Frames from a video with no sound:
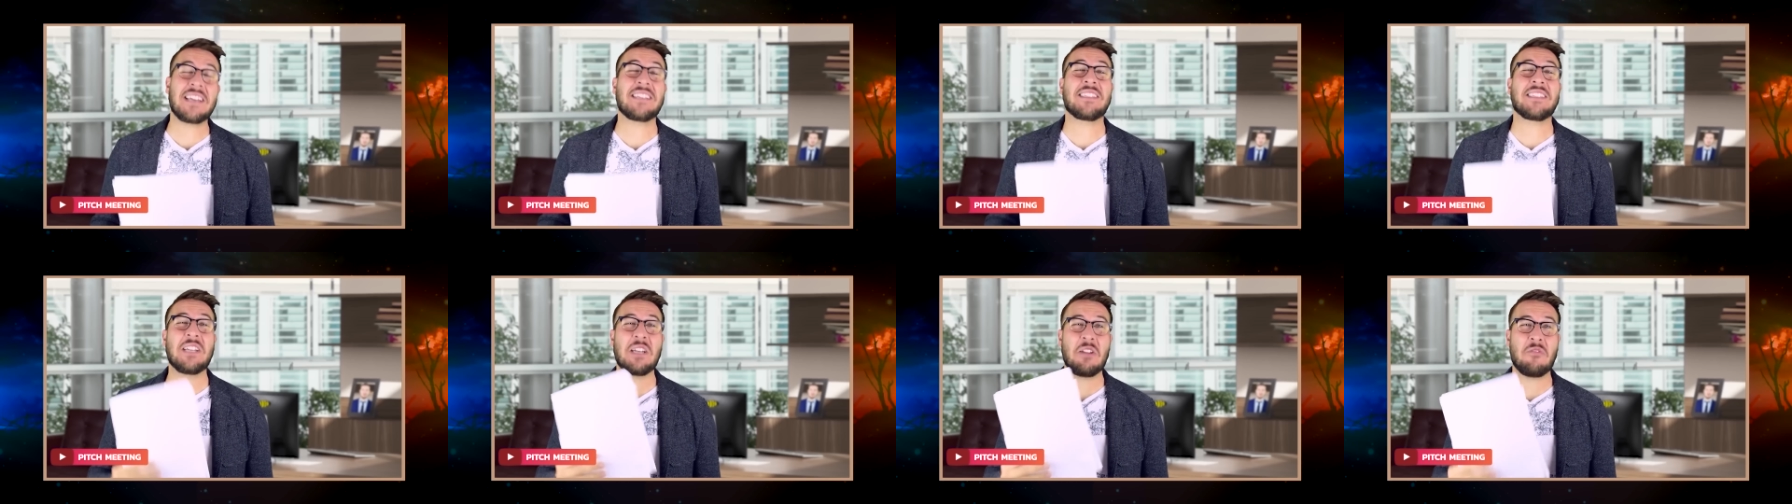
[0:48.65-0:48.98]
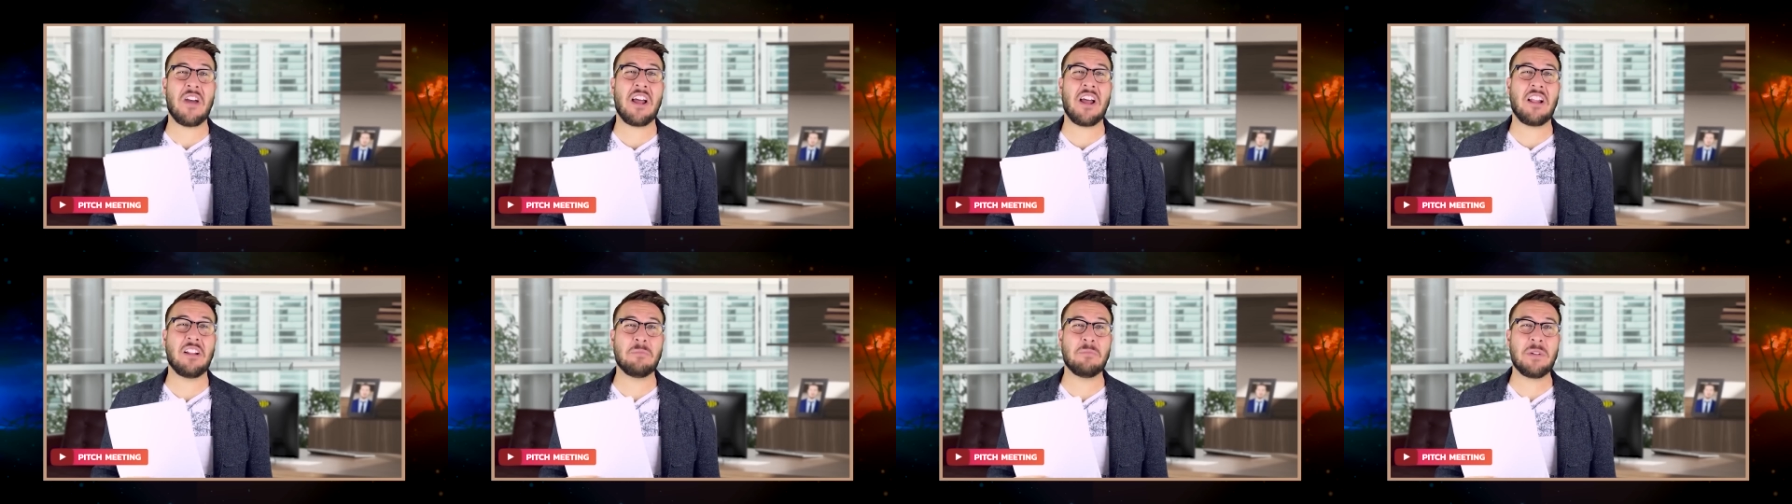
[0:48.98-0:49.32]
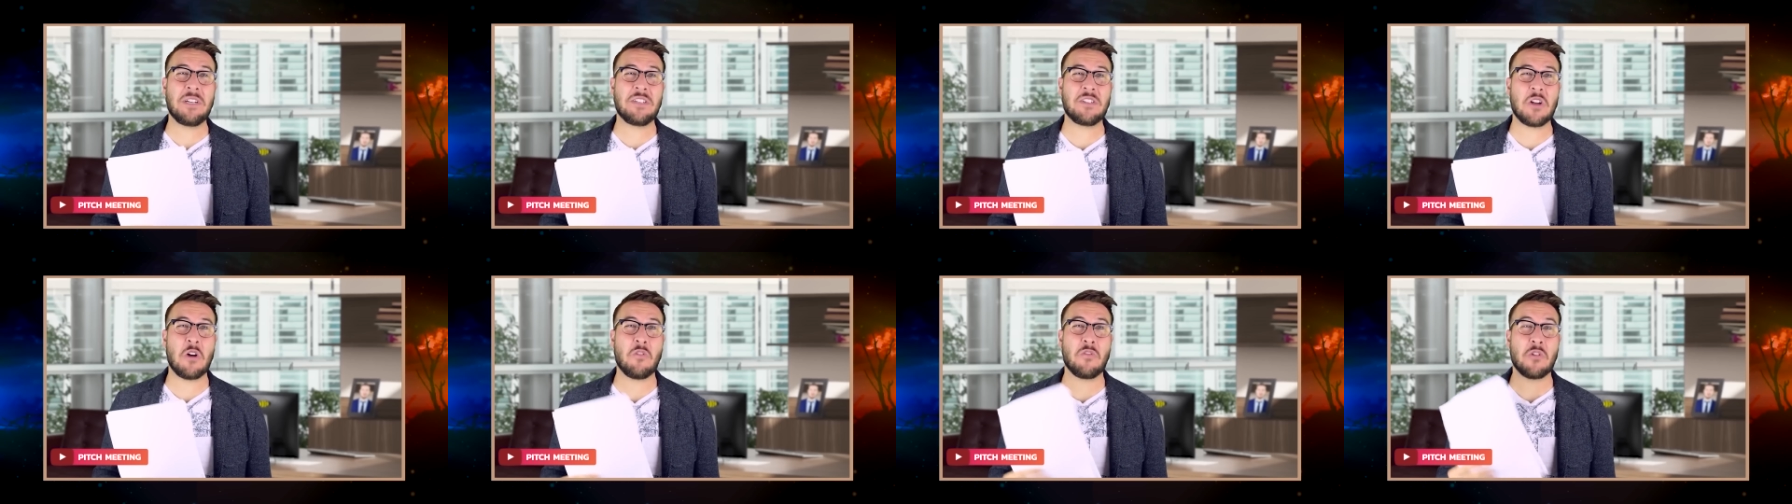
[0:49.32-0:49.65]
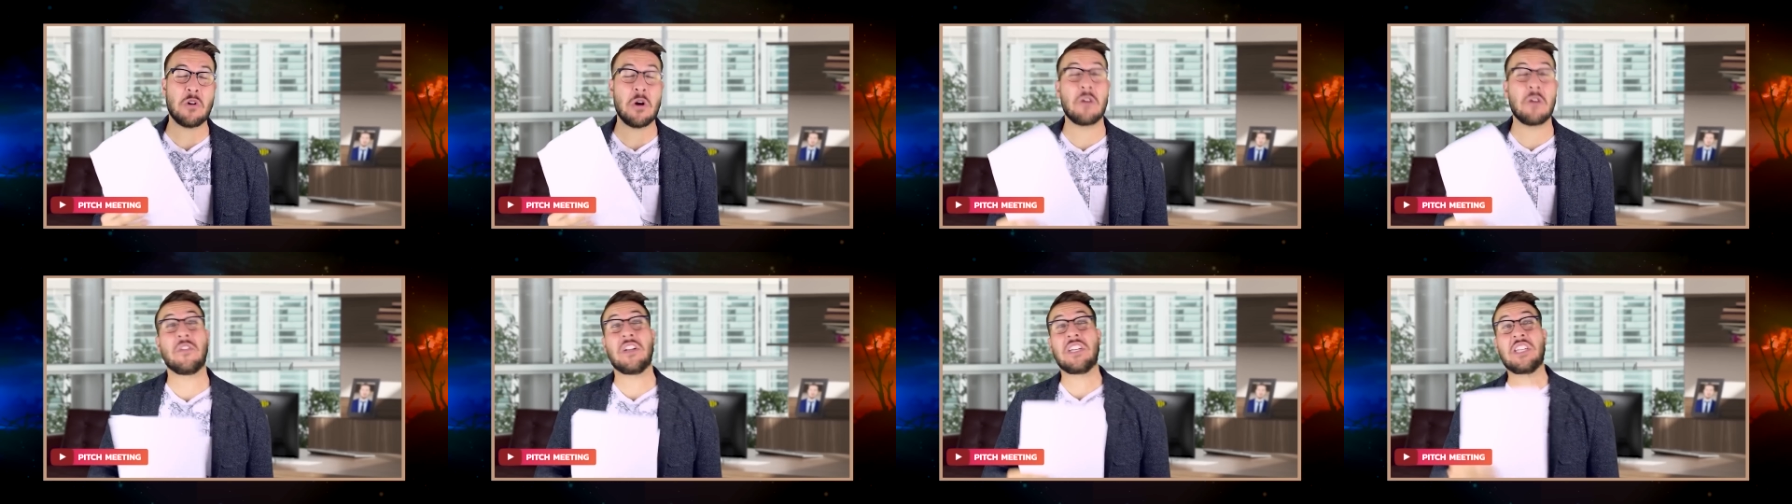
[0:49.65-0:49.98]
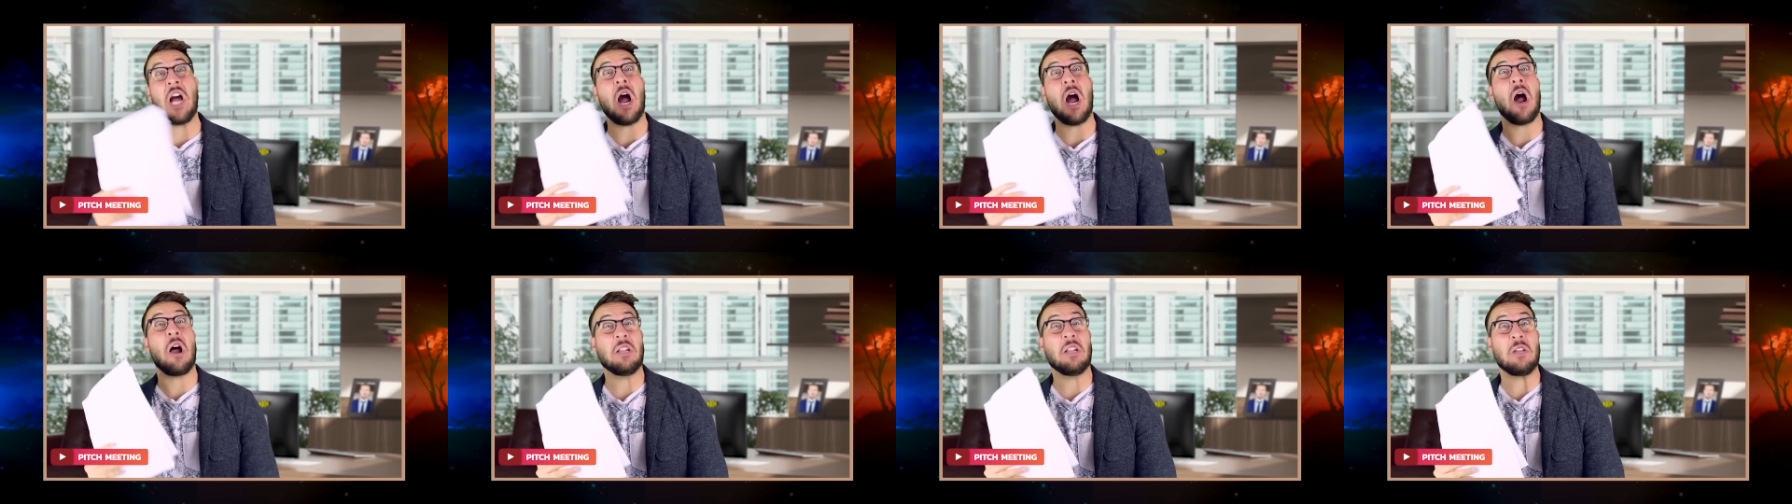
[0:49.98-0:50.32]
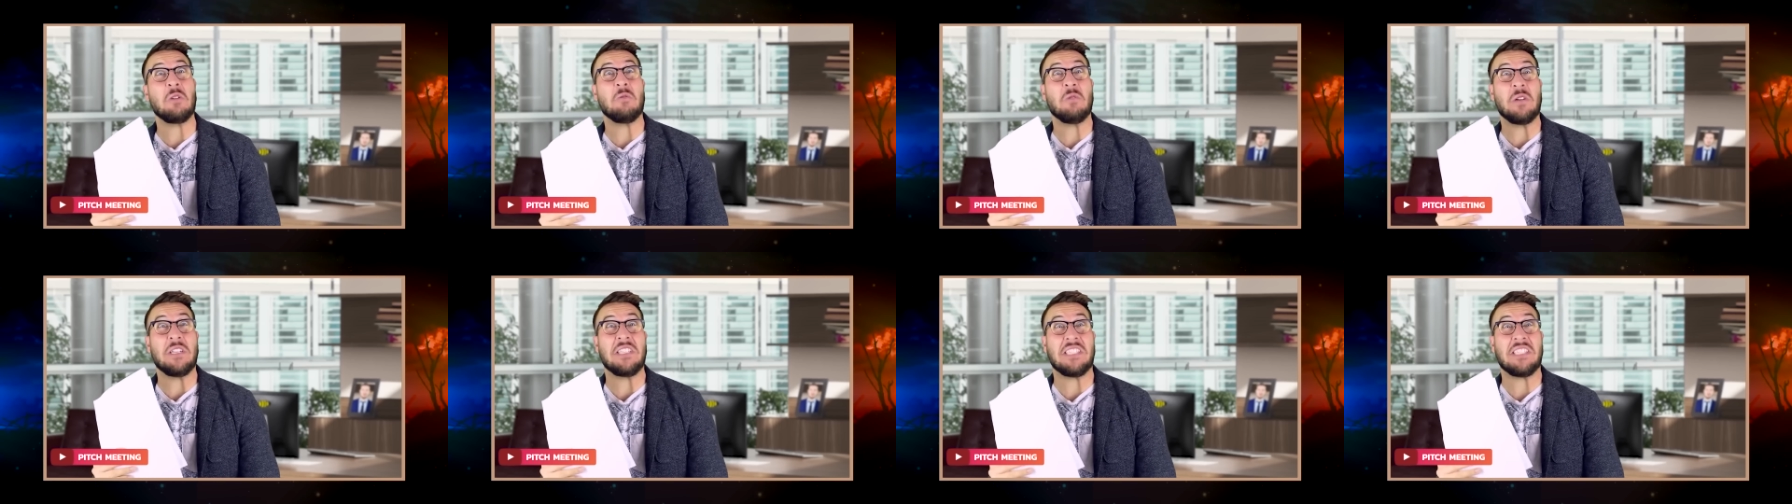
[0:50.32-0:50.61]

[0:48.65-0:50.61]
in development over on the Tollywood